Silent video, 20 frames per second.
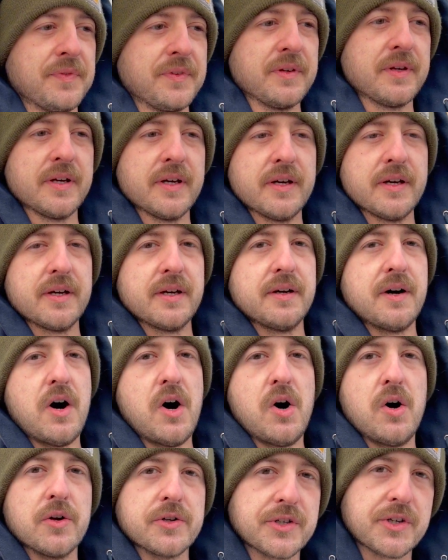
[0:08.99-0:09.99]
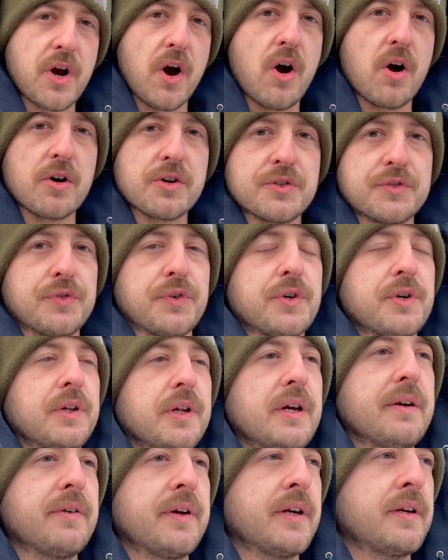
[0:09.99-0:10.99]
hauls cars for a
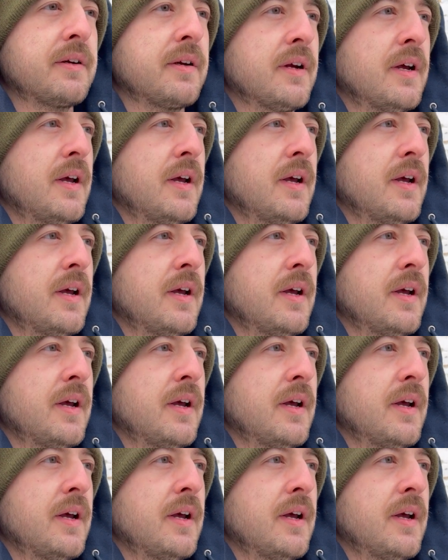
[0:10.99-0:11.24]
living,